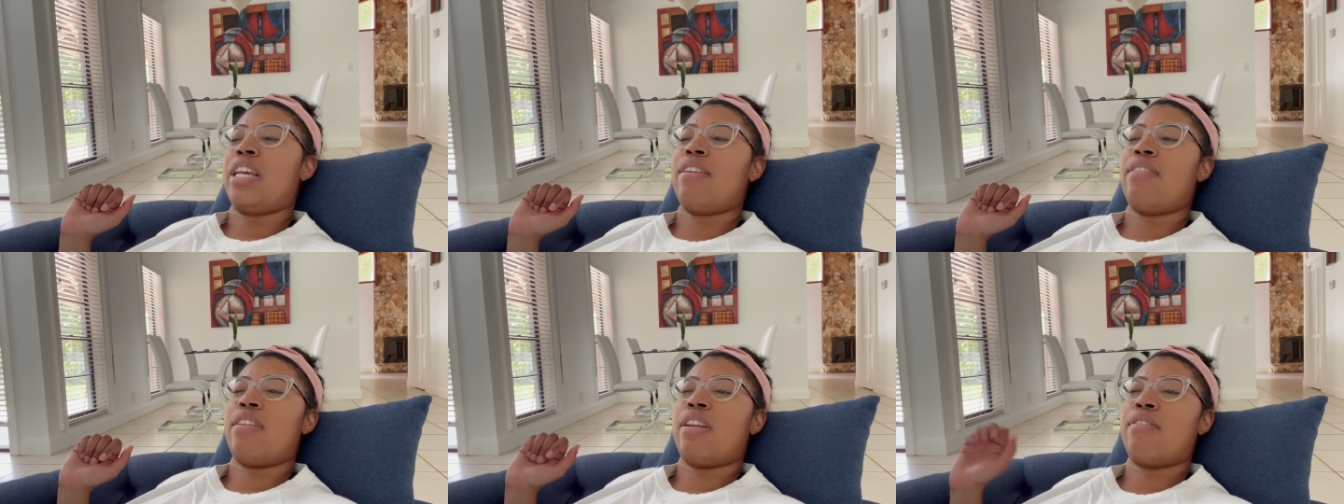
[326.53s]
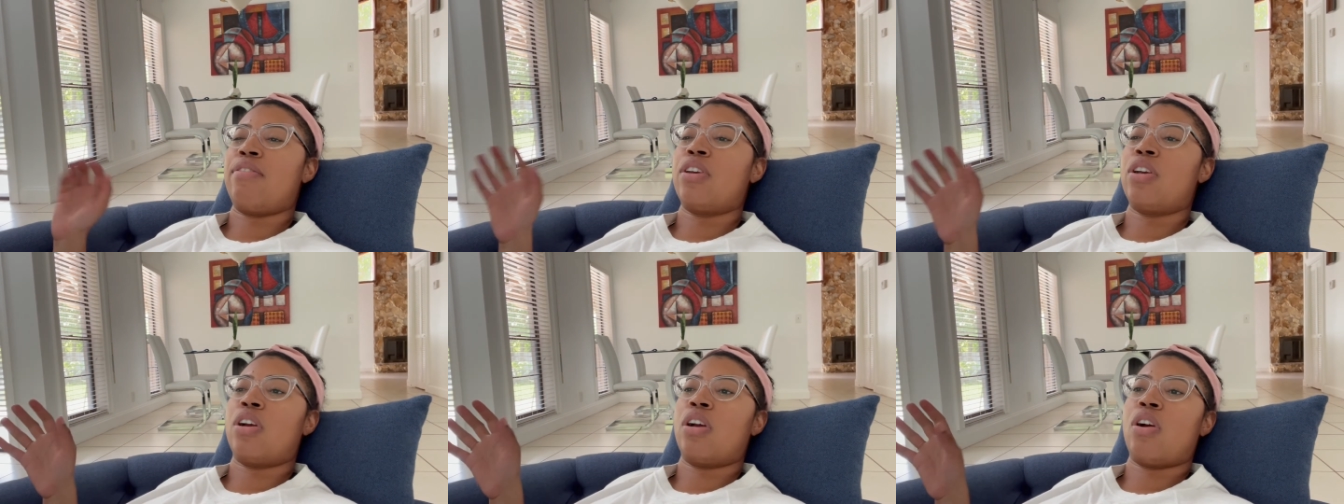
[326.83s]
Even
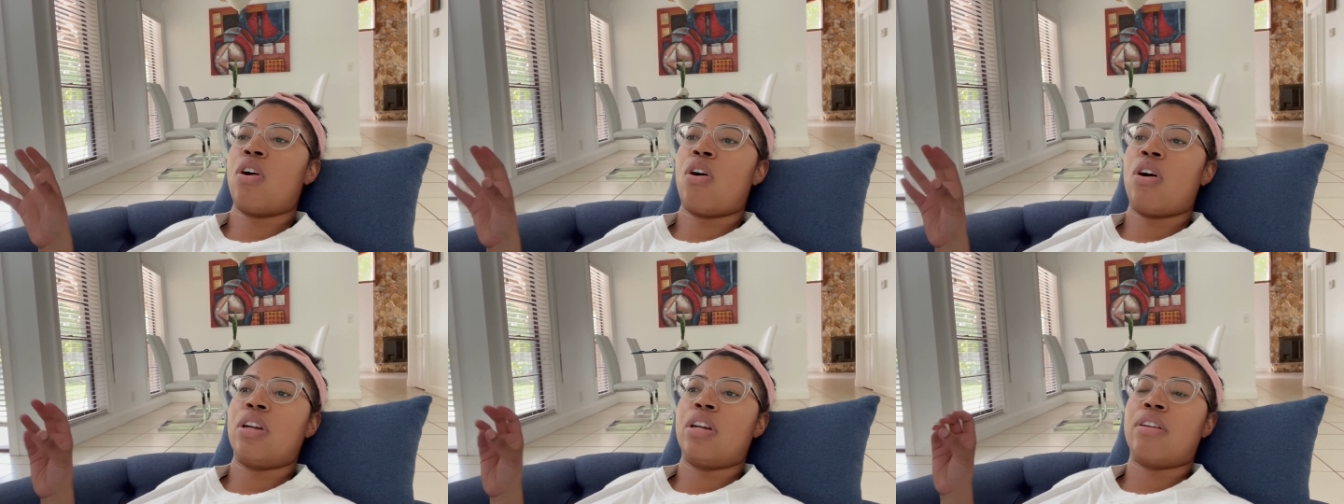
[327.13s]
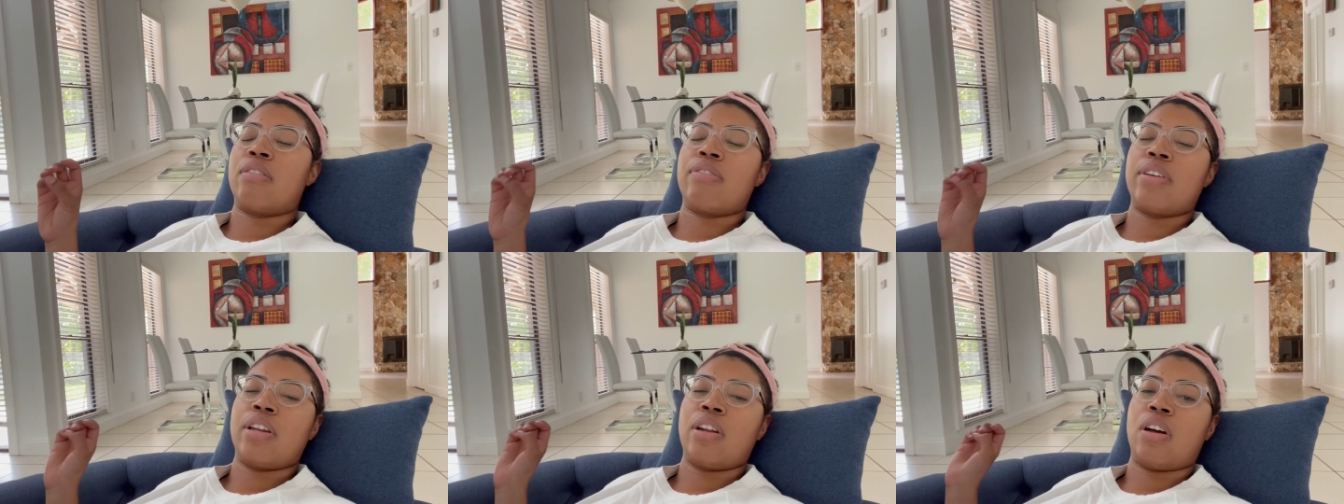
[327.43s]
if you're on
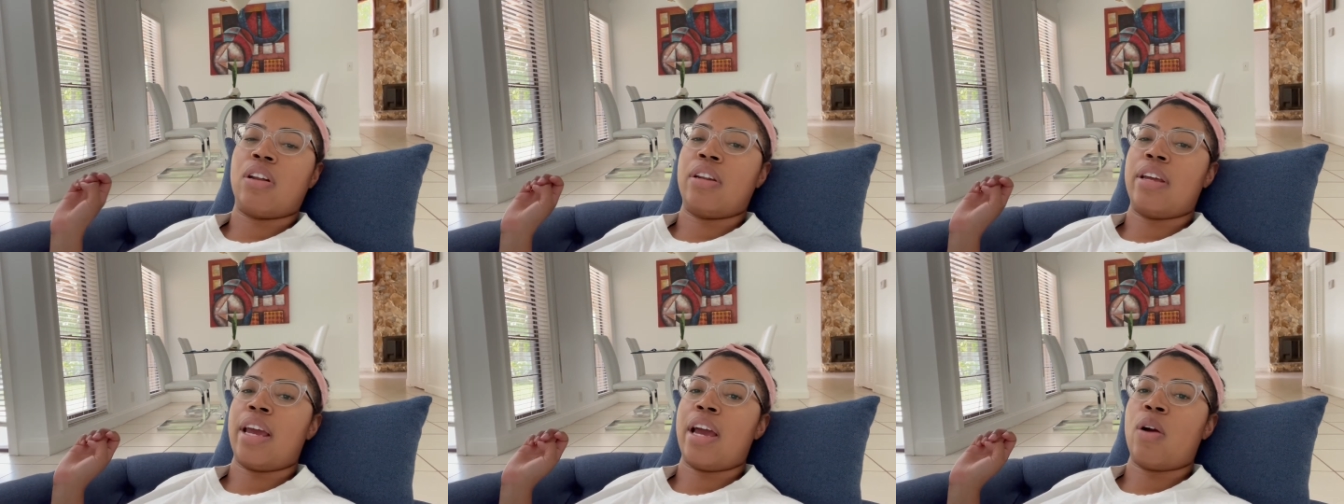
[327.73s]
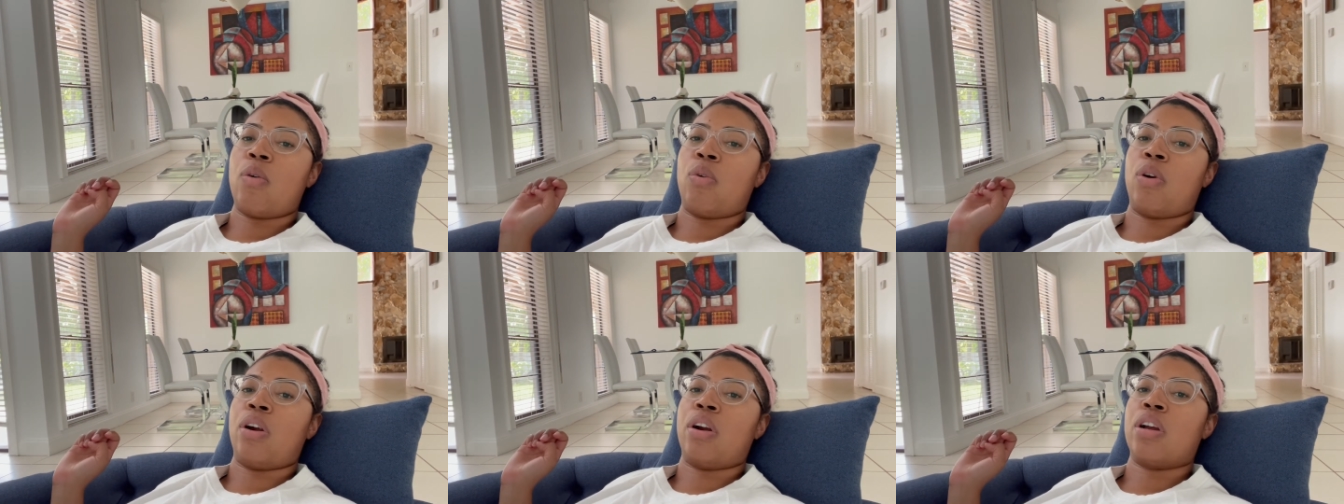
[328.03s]
your feet all day
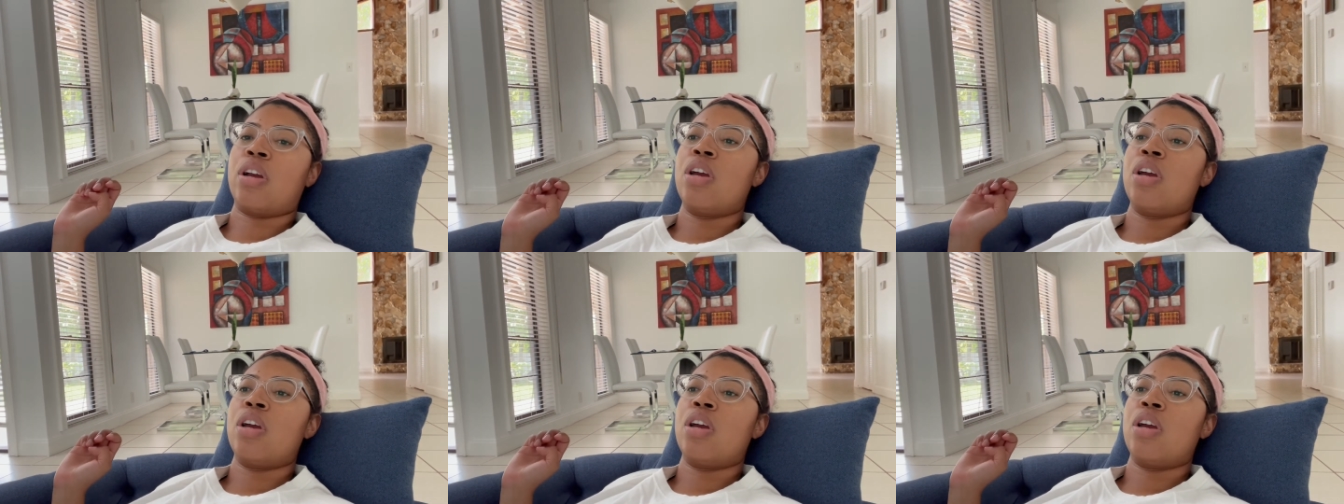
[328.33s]
at work,